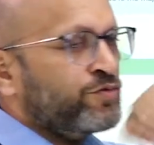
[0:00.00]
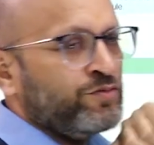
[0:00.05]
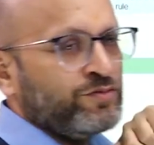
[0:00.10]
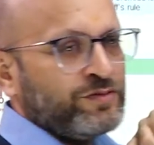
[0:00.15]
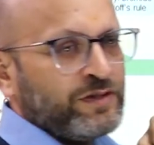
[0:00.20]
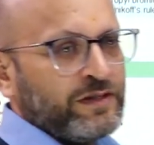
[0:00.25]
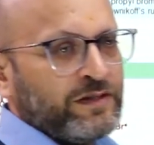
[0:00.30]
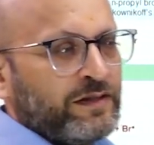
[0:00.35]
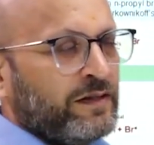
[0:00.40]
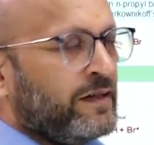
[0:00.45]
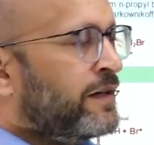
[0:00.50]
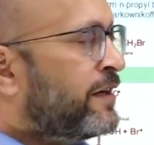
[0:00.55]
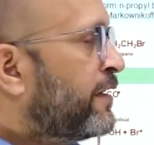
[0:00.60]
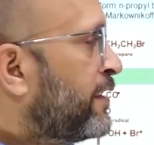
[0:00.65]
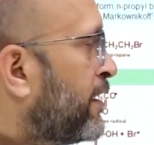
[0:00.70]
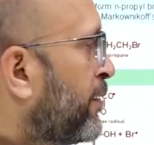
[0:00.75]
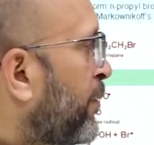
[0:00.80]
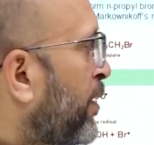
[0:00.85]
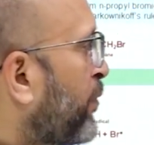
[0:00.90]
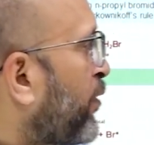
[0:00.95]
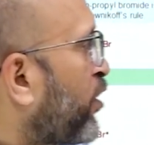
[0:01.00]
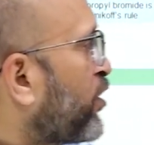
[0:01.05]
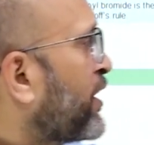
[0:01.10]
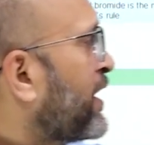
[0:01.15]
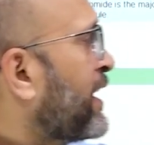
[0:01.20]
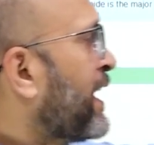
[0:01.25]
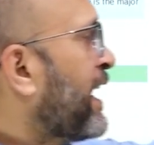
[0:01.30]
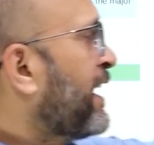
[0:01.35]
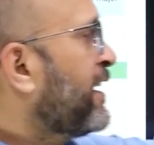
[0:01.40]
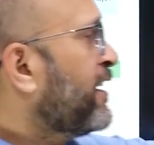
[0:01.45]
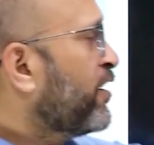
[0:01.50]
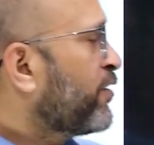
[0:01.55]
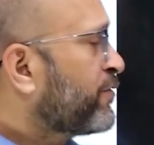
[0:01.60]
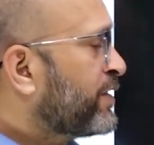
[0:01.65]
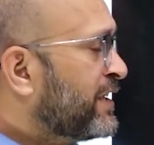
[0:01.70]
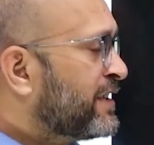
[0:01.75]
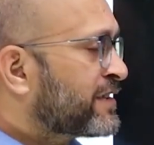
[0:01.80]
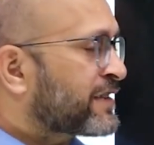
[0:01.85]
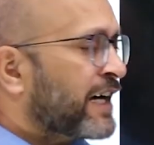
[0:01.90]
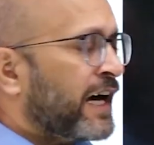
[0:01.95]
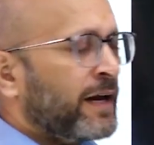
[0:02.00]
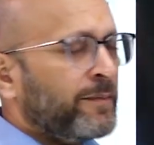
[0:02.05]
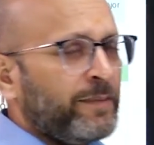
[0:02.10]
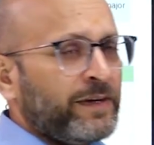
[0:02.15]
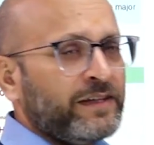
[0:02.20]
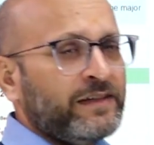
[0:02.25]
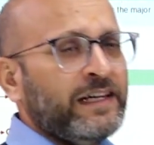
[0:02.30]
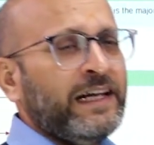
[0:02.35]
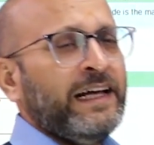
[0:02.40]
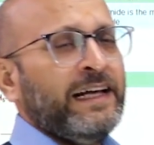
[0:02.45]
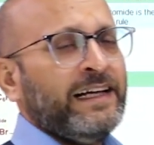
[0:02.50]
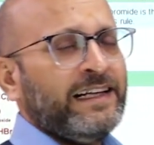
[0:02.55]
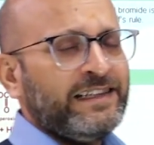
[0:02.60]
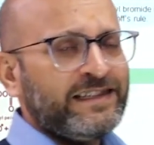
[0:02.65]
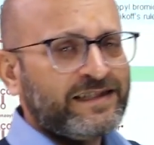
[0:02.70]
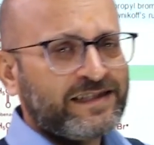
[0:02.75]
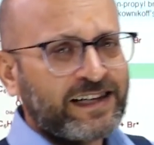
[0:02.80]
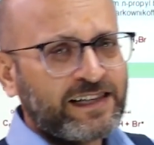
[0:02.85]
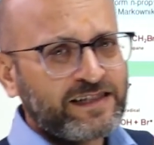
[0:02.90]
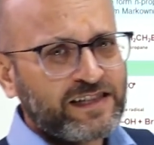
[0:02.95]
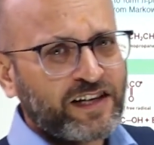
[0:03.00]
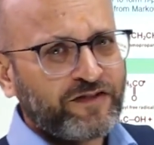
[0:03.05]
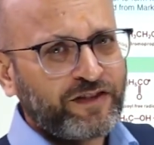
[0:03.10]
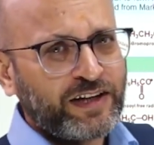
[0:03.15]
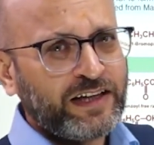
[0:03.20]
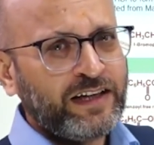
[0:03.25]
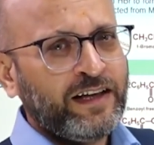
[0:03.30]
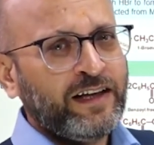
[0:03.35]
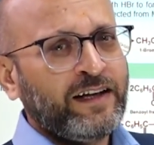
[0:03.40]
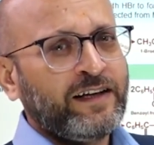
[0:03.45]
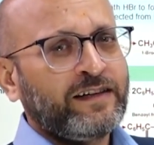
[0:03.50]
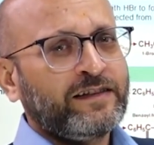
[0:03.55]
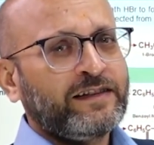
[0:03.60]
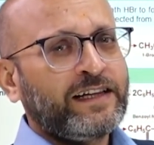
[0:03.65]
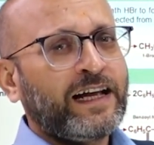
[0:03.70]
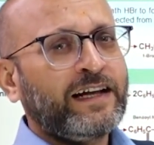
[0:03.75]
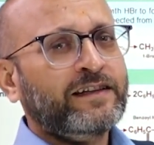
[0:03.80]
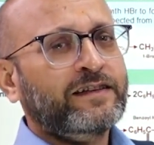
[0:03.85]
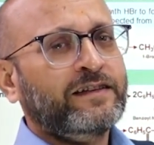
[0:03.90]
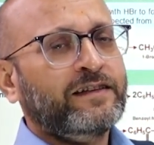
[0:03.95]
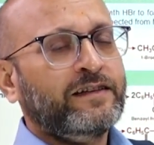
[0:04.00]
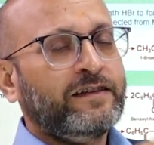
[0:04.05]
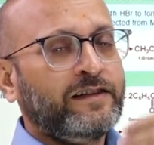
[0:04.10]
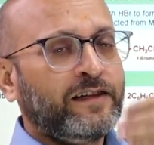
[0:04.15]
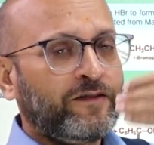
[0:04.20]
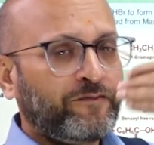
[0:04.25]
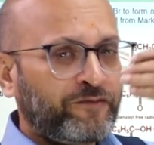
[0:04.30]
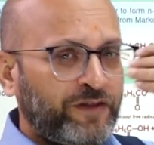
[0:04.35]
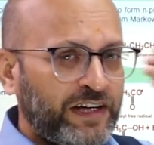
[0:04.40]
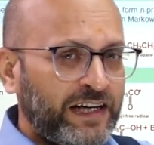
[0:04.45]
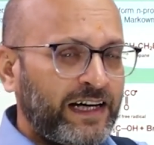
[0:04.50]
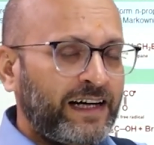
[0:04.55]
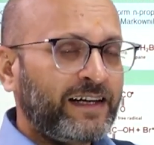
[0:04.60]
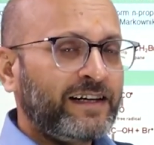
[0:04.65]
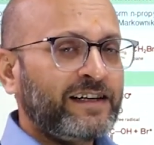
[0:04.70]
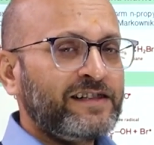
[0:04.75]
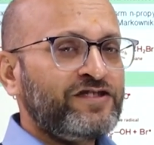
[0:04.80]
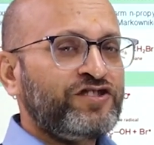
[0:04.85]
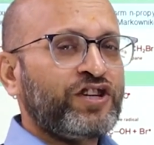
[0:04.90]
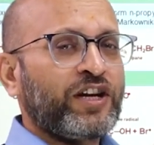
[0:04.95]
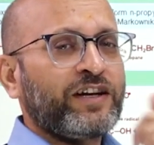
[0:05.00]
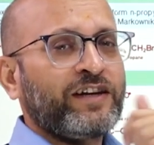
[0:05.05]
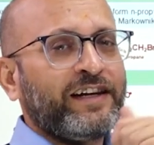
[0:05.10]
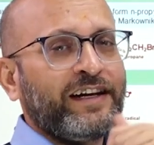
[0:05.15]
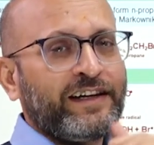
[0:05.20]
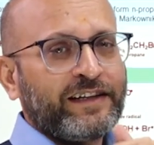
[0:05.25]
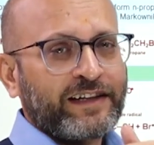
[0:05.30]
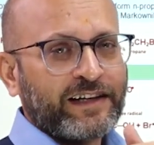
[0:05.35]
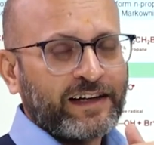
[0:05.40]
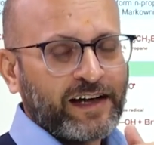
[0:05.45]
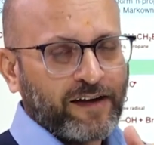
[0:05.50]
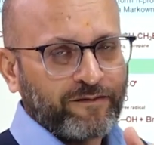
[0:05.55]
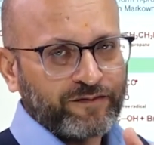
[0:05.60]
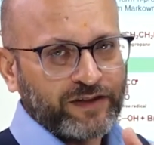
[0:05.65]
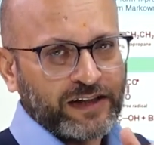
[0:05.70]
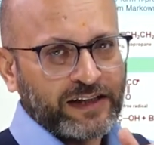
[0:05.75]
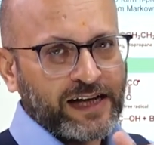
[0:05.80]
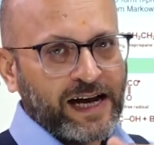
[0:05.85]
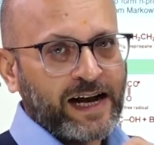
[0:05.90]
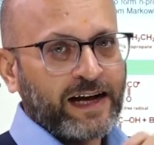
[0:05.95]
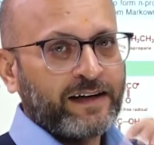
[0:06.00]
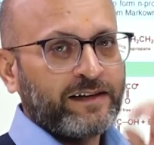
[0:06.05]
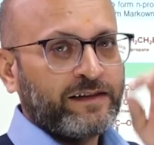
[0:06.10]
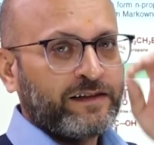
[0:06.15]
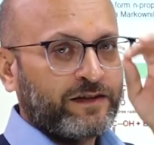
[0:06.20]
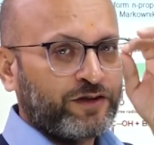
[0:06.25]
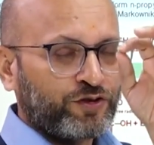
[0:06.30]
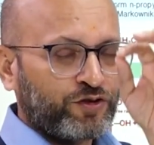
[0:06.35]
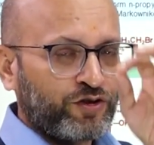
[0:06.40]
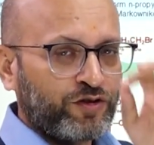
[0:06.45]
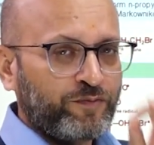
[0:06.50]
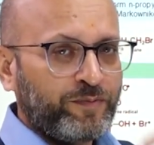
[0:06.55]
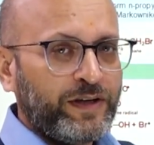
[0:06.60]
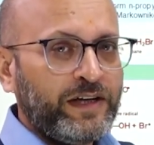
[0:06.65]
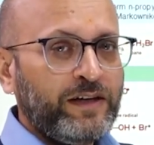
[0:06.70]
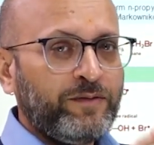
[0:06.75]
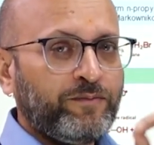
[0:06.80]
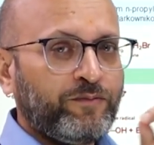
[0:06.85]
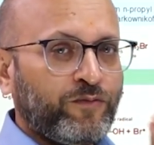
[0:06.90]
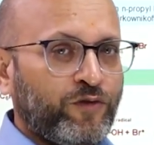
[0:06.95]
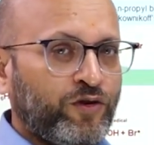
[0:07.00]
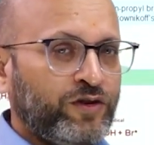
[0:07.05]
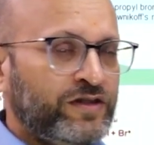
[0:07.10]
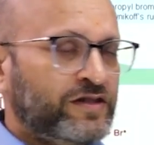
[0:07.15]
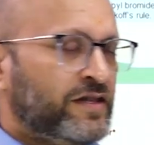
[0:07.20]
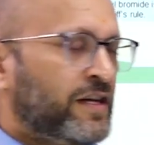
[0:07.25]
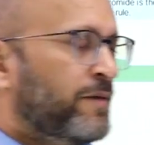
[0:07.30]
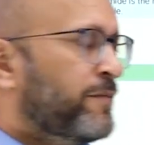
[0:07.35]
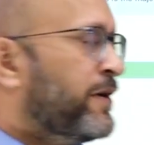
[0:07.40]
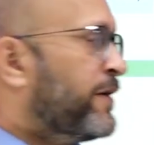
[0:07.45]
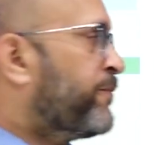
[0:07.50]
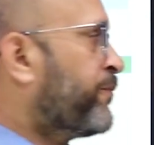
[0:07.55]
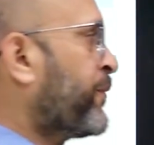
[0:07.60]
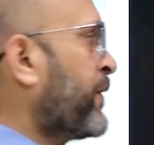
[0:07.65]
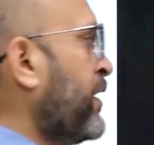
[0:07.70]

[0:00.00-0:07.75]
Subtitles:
to double bonded any of these carbon in such a way that the free radical generated after that should be more stable.